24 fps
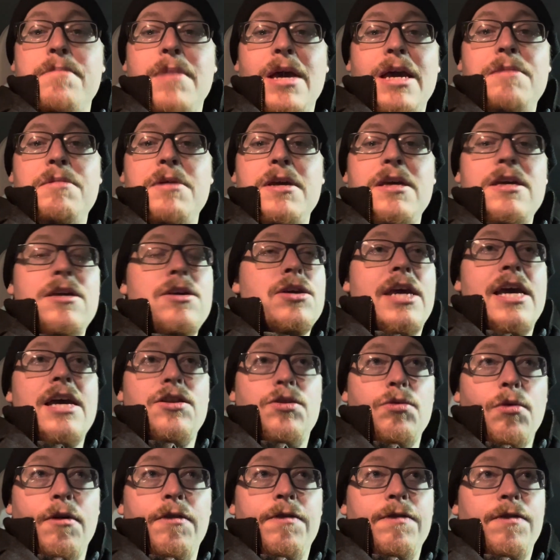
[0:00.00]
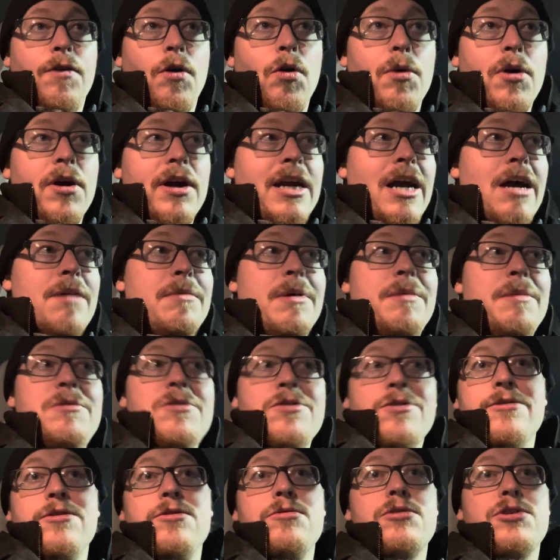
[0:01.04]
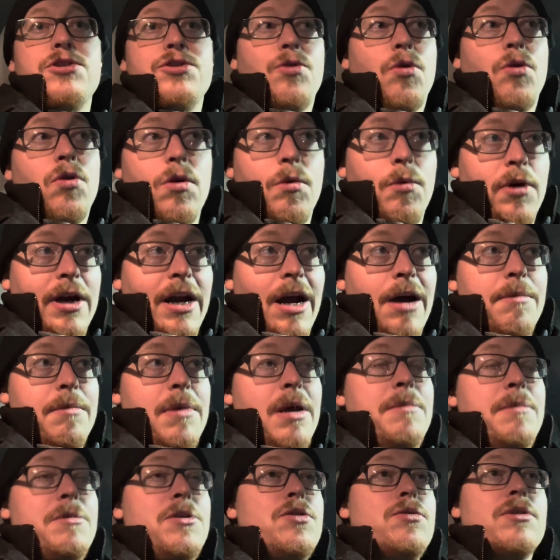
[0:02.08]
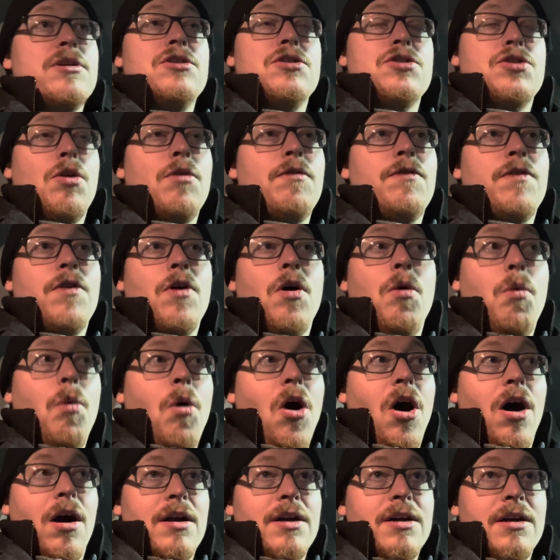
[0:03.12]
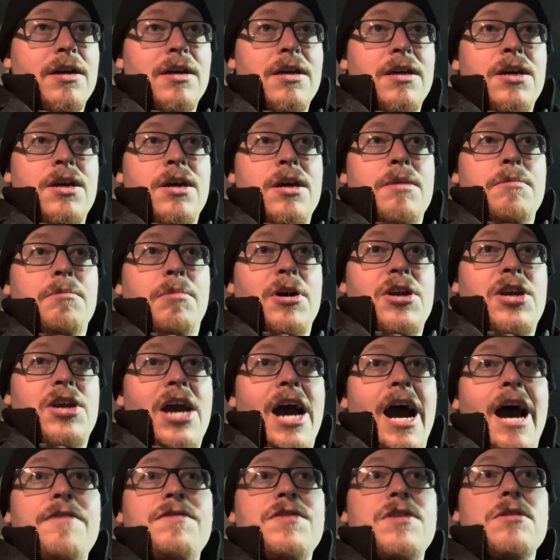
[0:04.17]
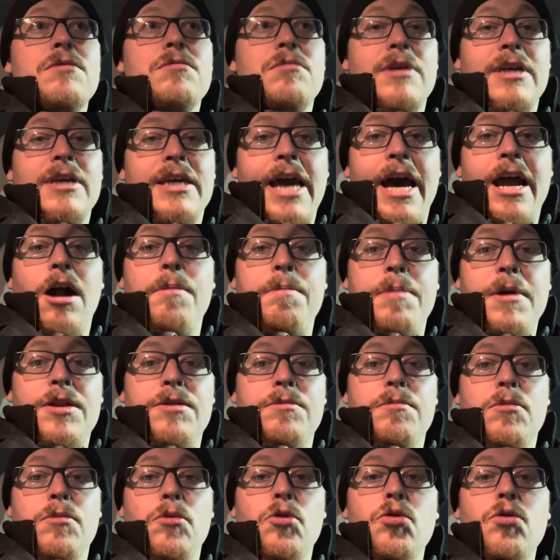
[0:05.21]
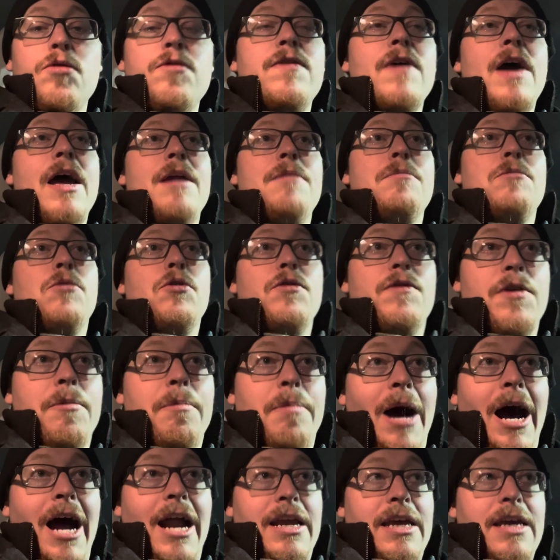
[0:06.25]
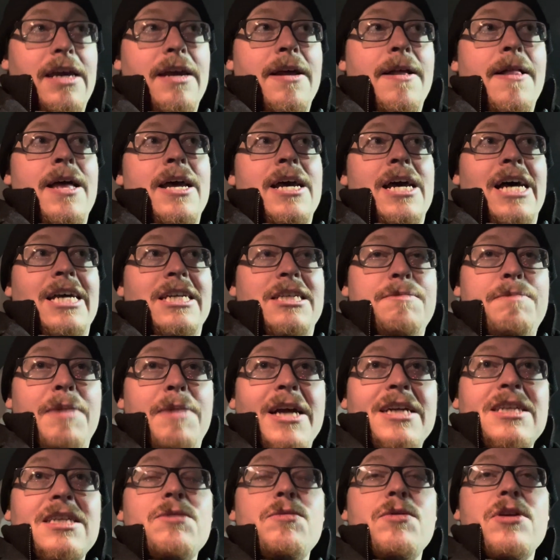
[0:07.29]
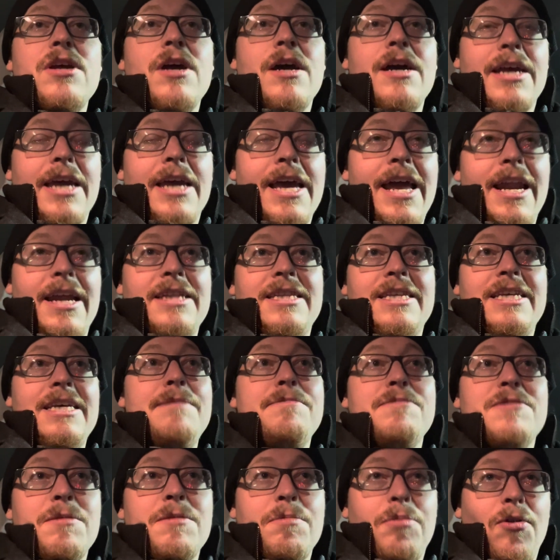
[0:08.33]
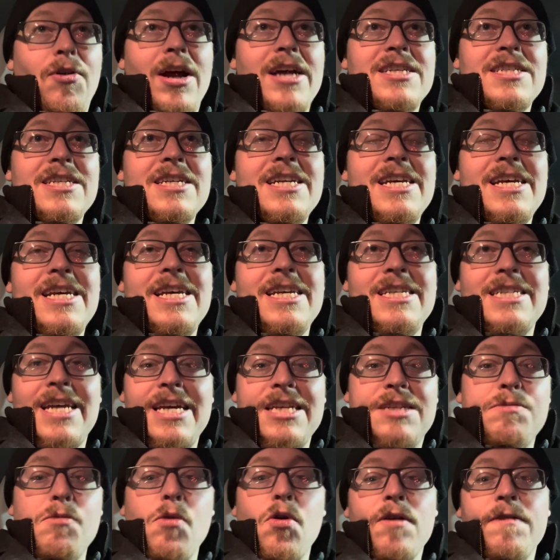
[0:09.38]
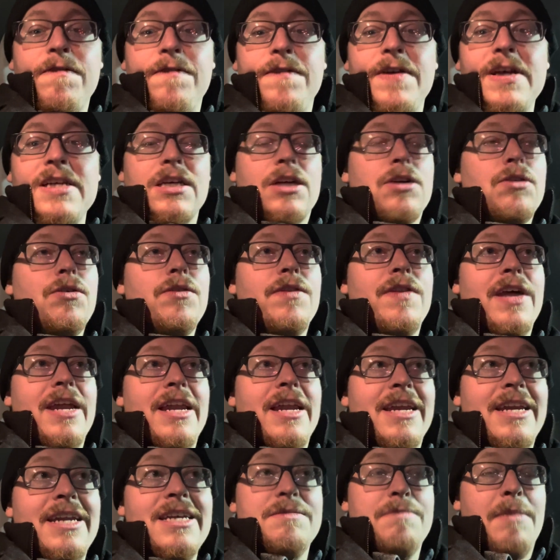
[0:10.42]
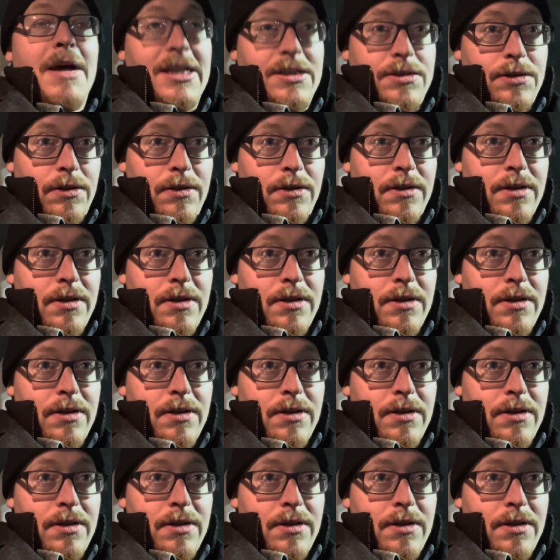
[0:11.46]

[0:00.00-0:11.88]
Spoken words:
Maybe you can't do a full workout. Maybe you can do a shorter workout. Maybe you can just go for a walk. But you have to get up and move your body. Especially when again, a deep depression it's more physical than it is mental.